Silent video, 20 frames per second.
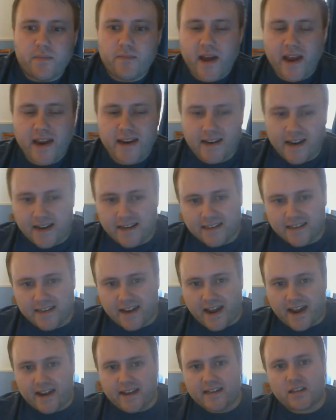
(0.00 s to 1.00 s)
payday
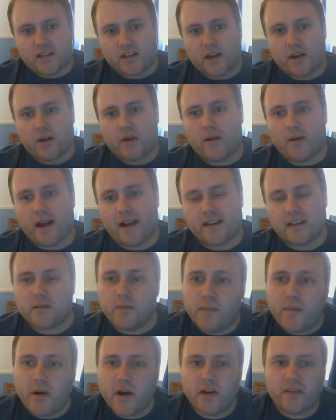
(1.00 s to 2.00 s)
today, so and it's
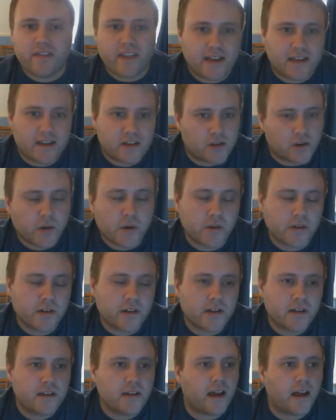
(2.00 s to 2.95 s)
my birthday soon.